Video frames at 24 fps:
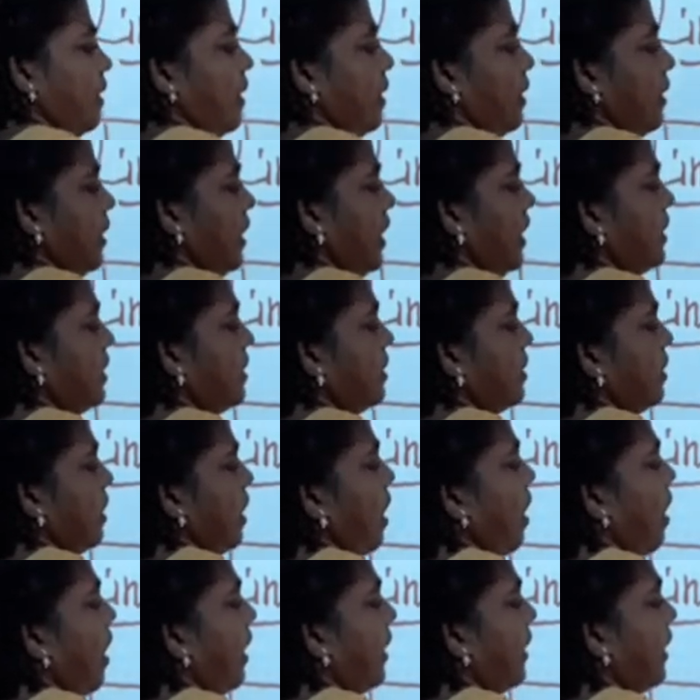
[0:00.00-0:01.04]
this
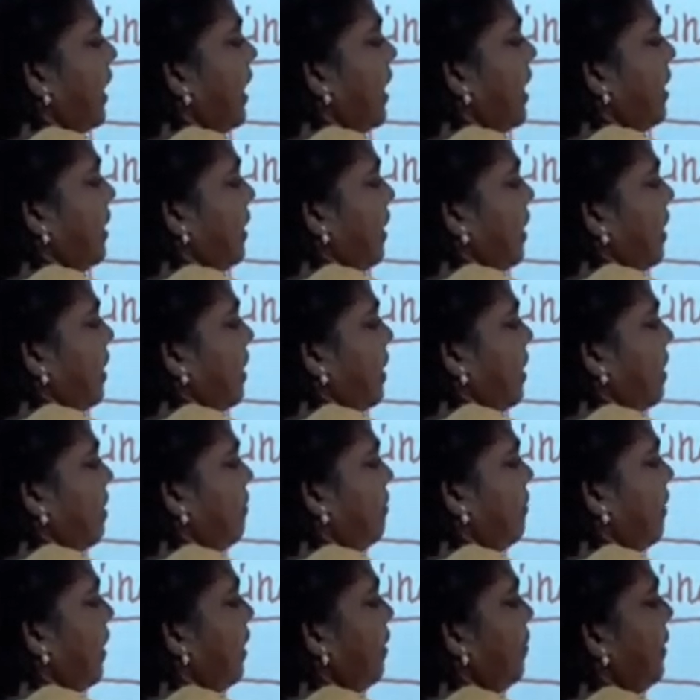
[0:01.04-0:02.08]
again
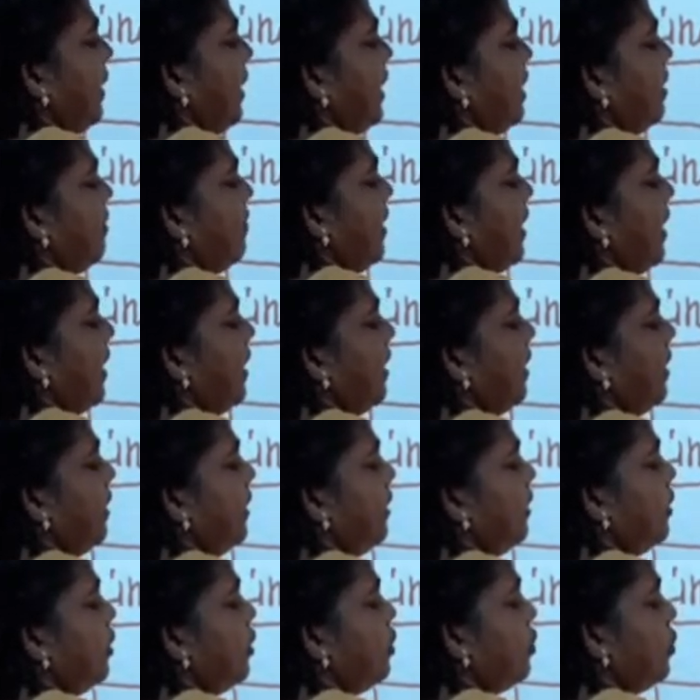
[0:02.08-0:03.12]
will be
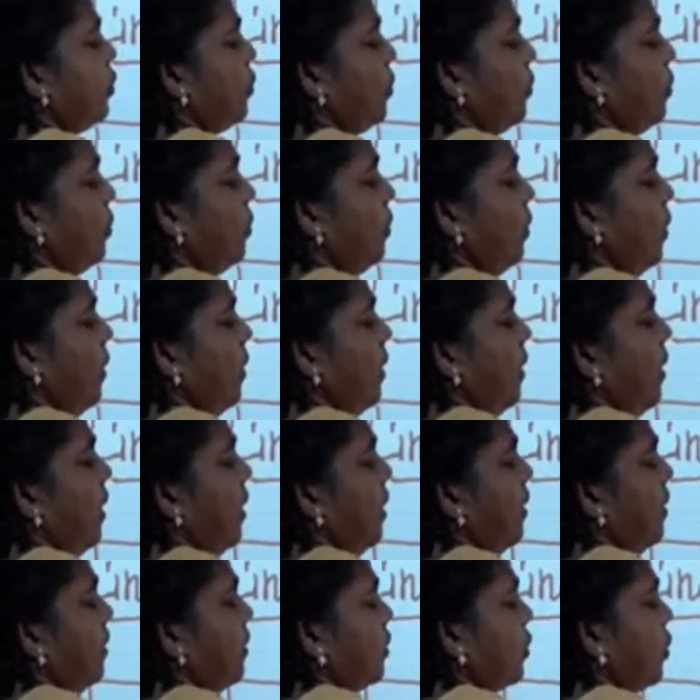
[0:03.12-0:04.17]
divided into 2.
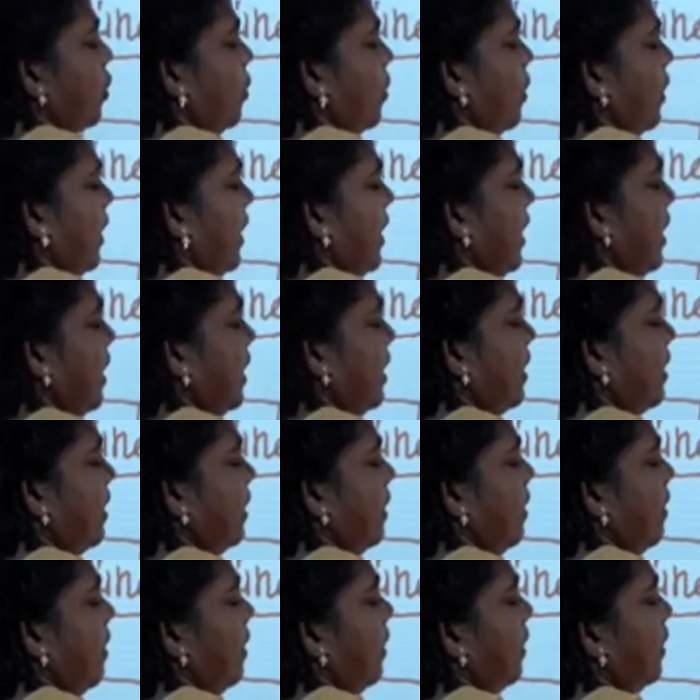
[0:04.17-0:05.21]
So here
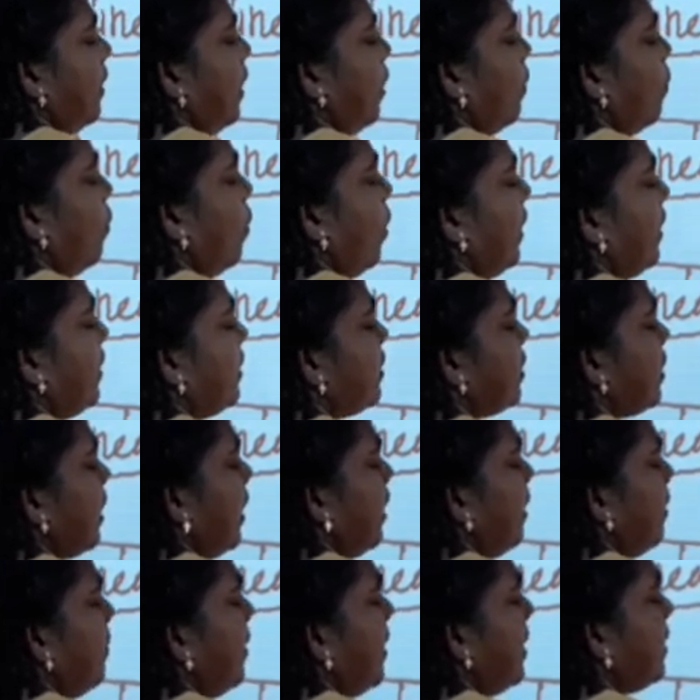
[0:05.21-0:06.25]
the 1
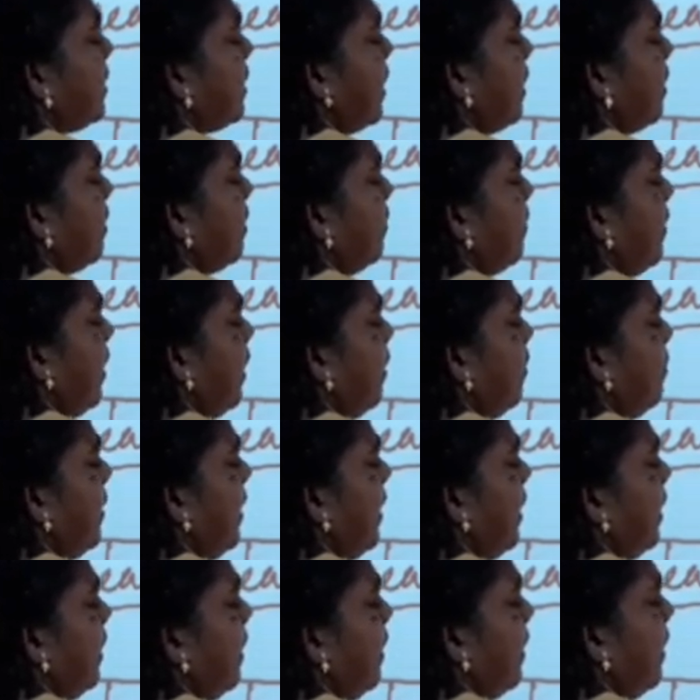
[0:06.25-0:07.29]
centimeter will
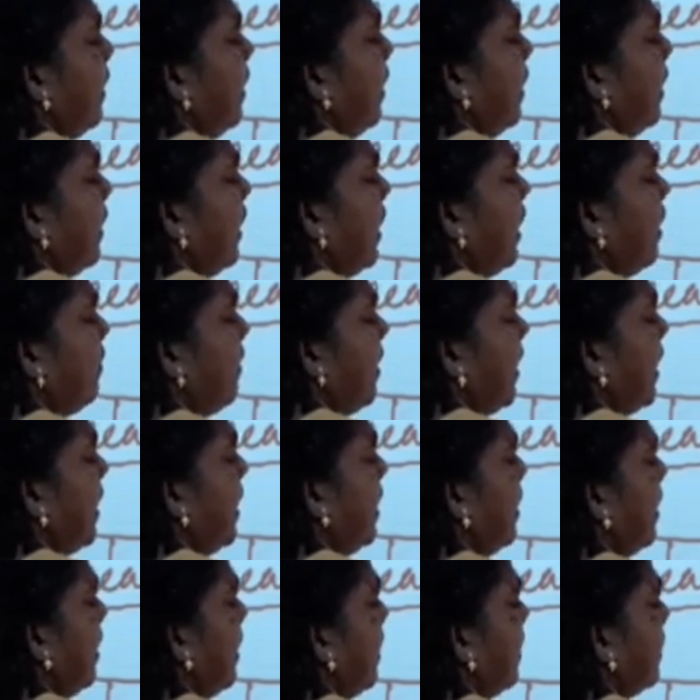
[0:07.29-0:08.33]
be
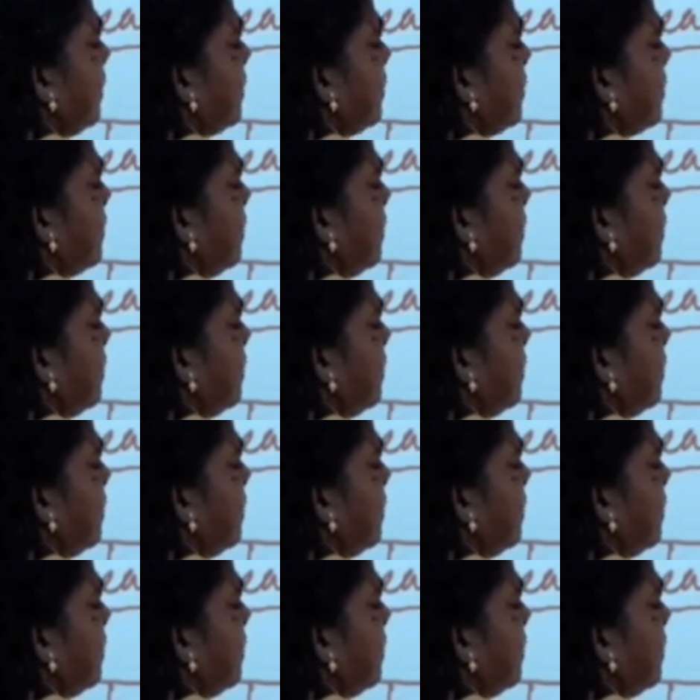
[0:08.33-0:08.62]
divided as